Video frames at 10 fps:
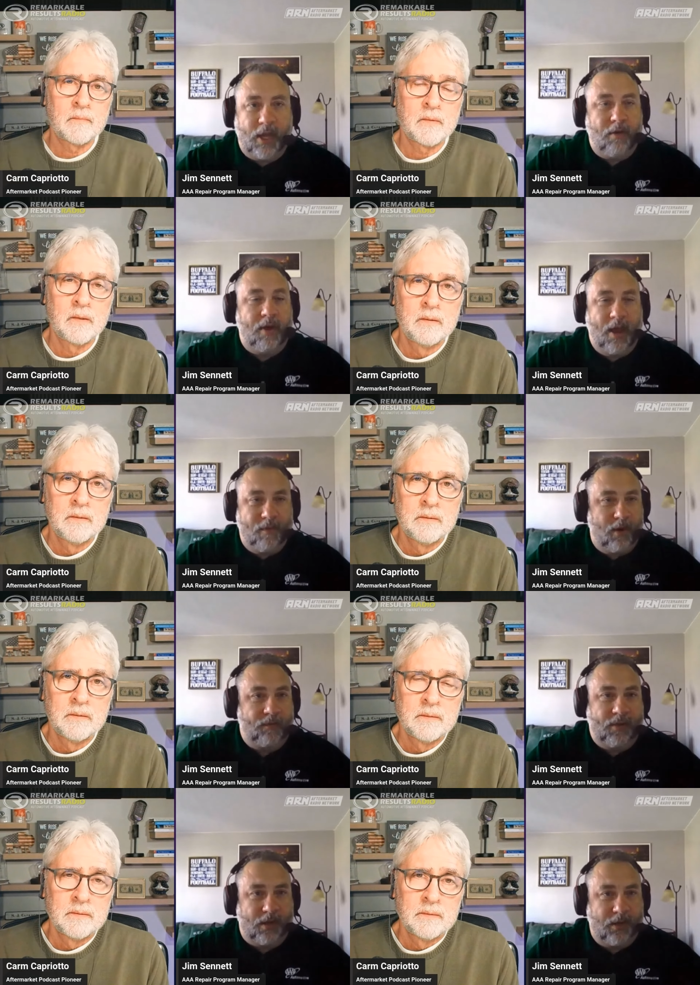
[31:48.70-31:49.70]
Speaker 1: They don't have
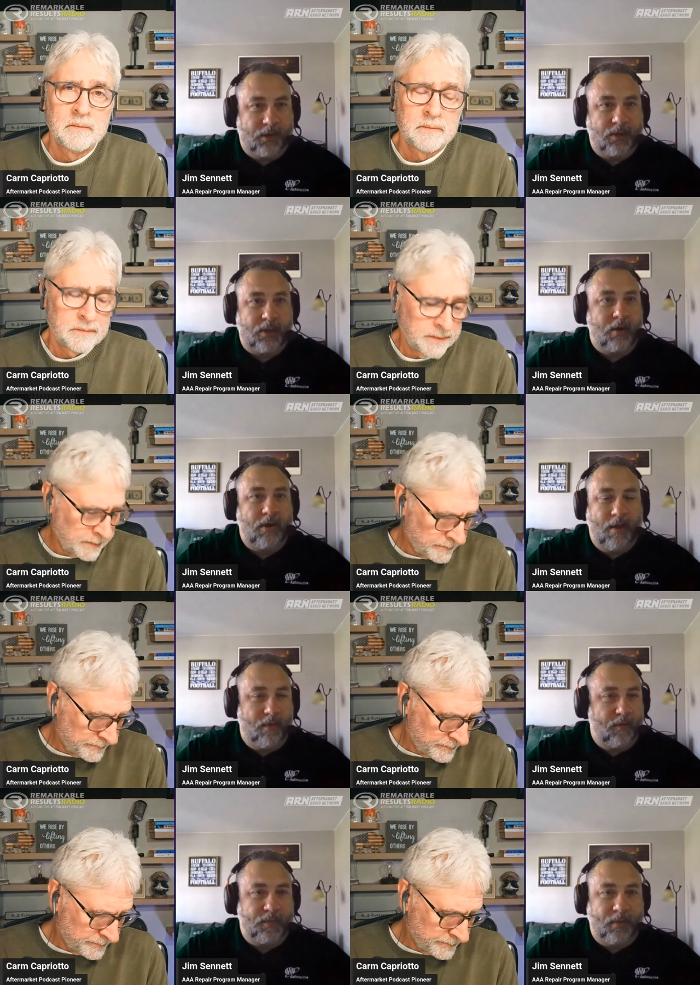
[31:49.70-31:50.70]
enough technicians. They don't
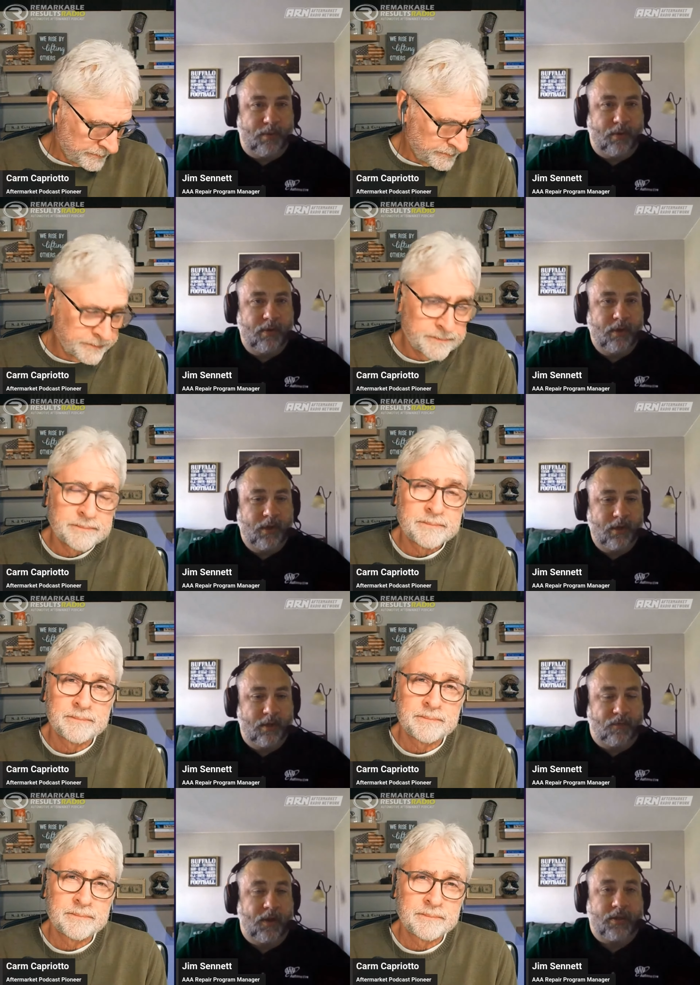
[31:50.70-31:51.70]
have enough people
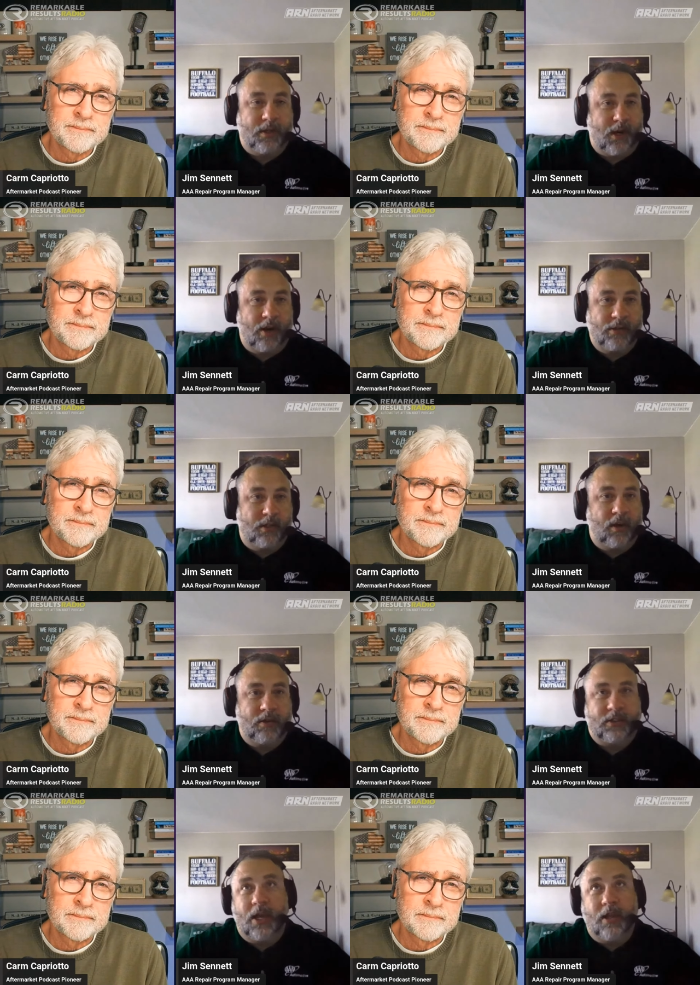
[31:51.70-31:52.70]
to fix the cars that
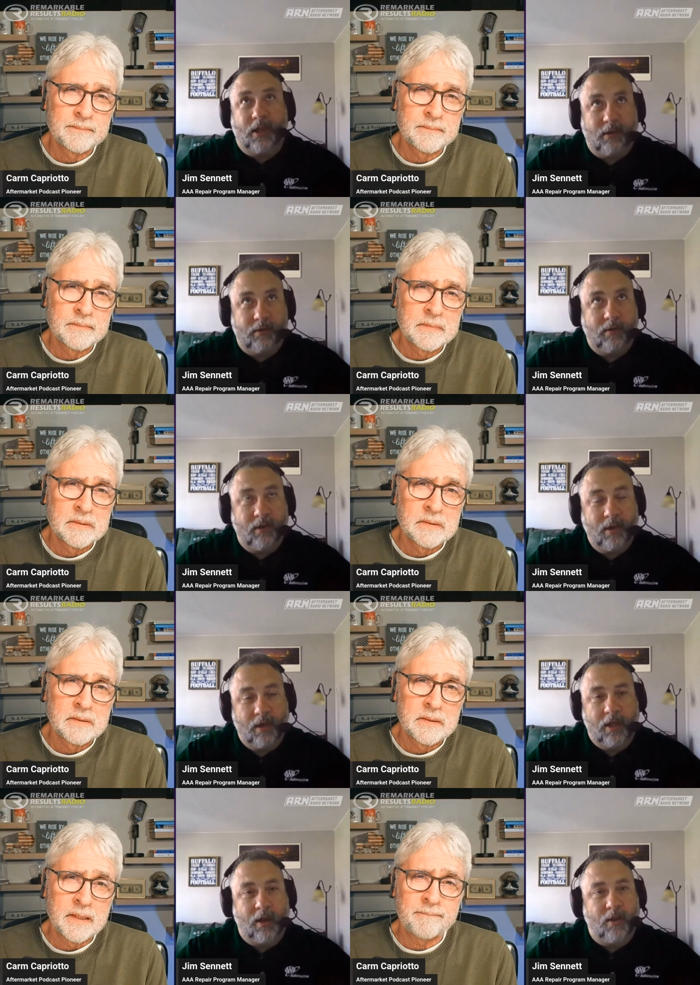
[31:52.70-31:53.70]
they're selling,
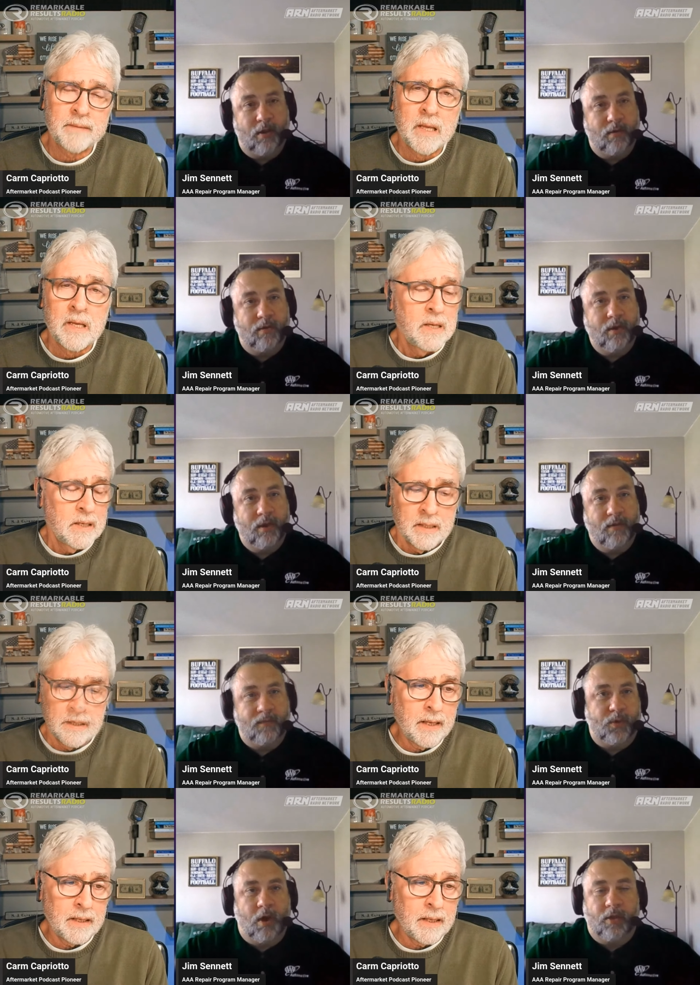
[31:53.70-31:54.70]
let alone
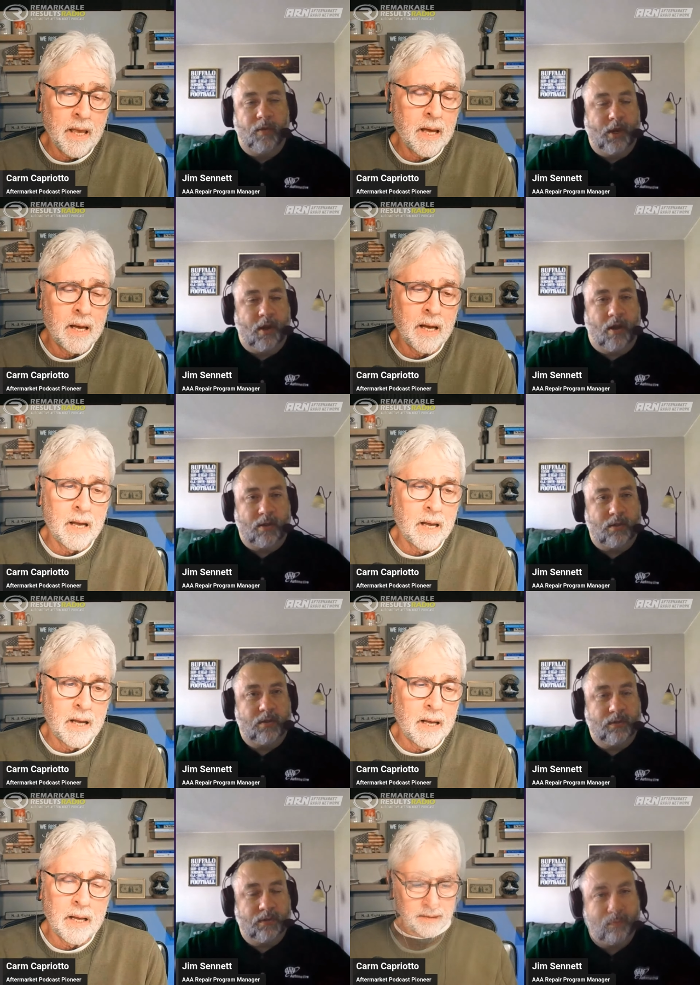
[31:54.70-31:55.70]
do
Speaker 2: all the
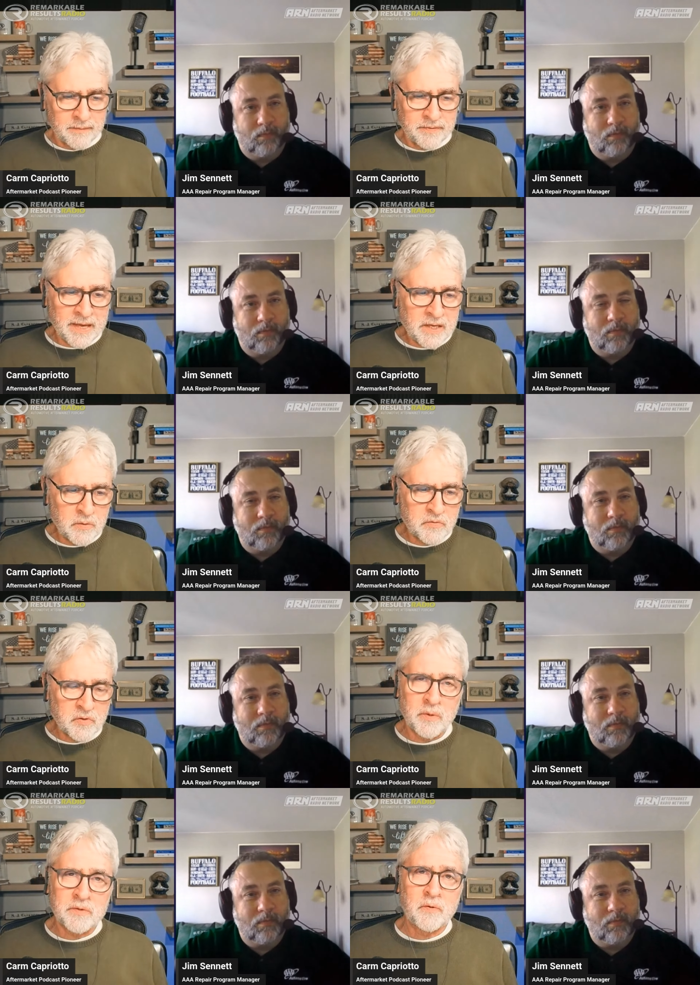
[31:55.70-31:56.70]
recalls. Thank you so
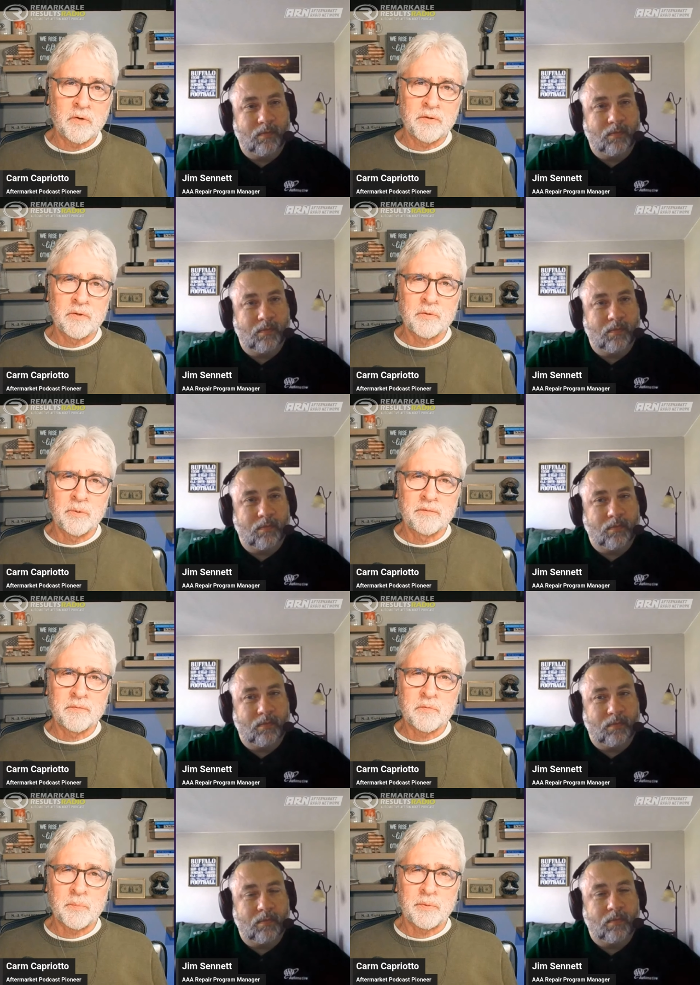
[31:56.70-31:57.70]
much for all that you're doing for
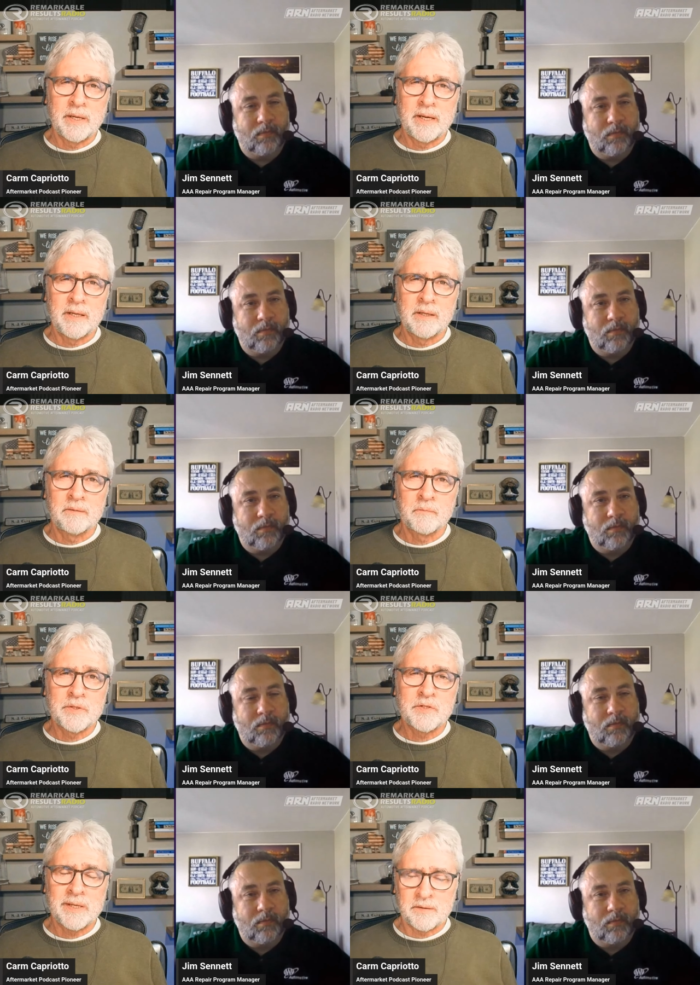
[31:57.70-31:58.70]
AAA and
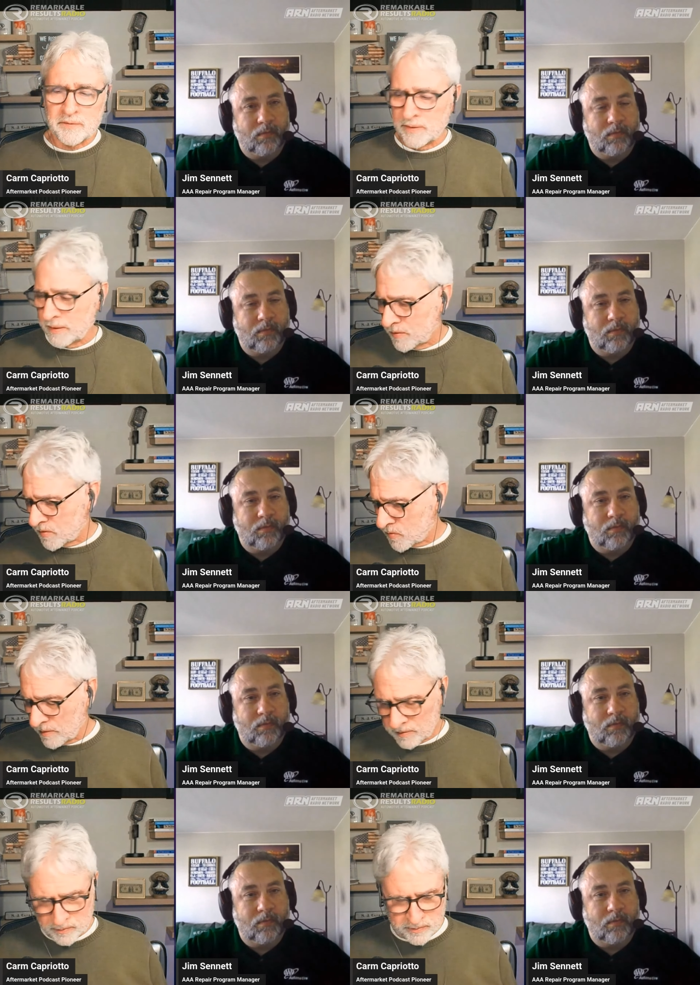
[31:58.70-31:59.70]
reaching out to the industry
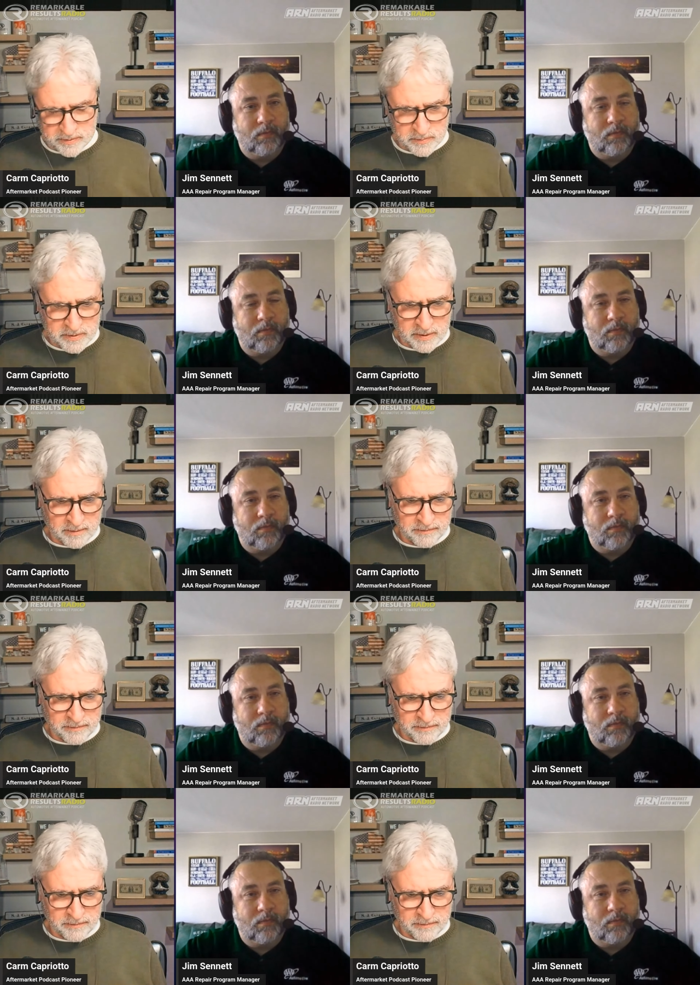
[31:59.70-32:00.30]
and doing some stuff